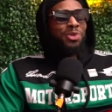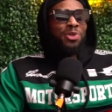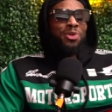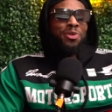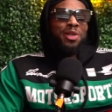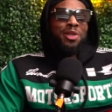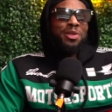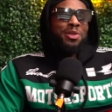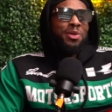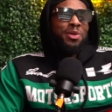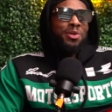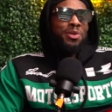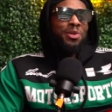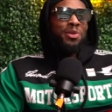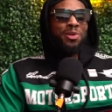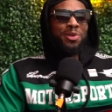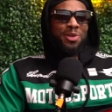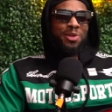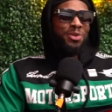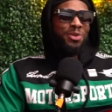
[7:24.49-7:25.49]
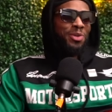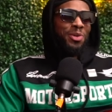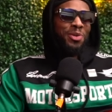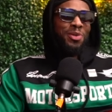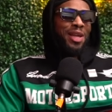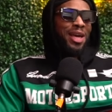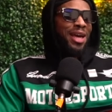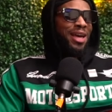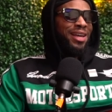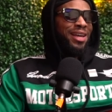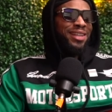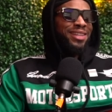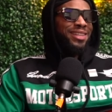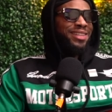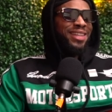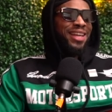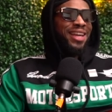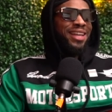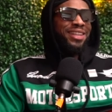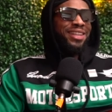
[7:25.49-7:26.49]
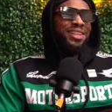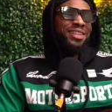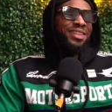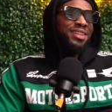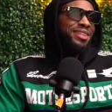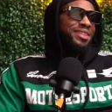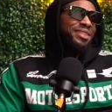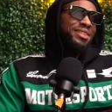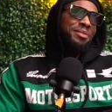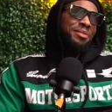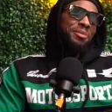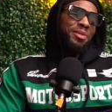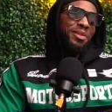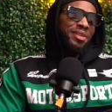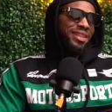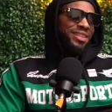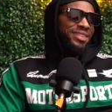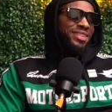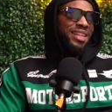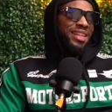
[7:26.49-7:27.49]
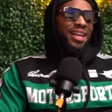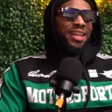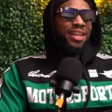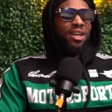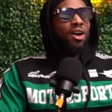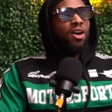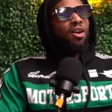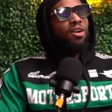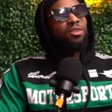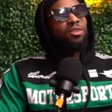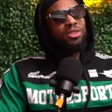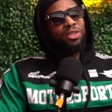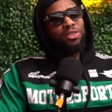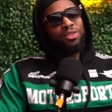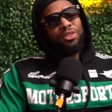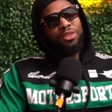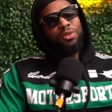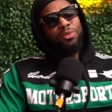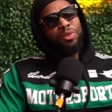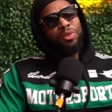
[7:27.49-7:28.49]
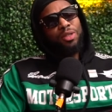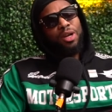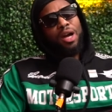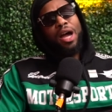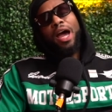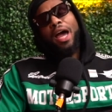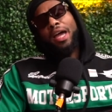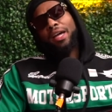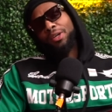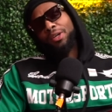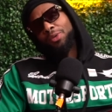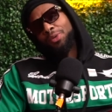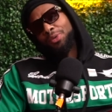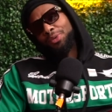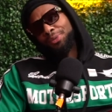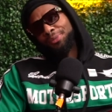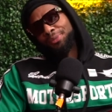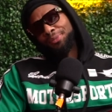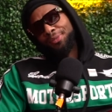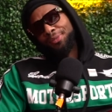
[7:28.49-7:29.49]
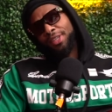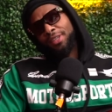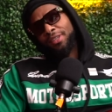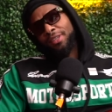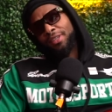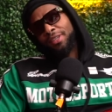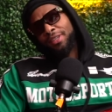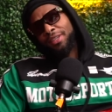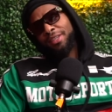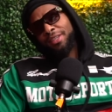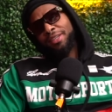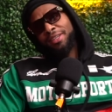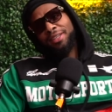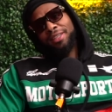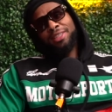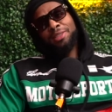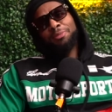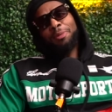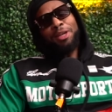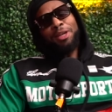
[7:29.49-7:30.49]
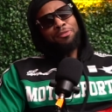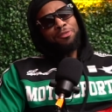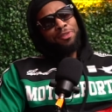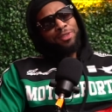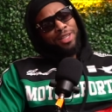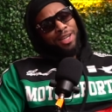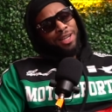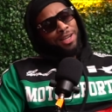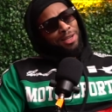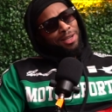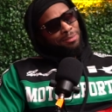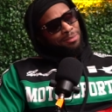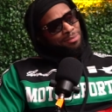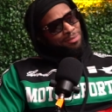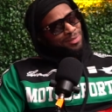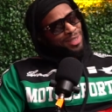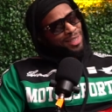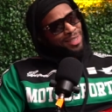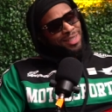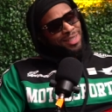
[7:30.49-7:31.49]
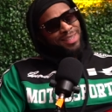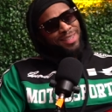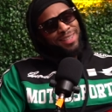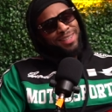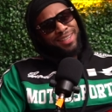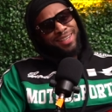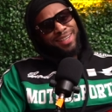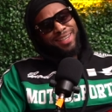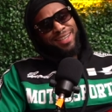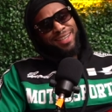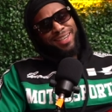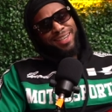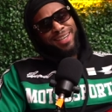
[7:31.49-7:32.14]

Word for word: You already know you don't control that. Damn. They gonna come on. It's like, oh, so you don't want to? All right, cool spiteful time. Right. we mm.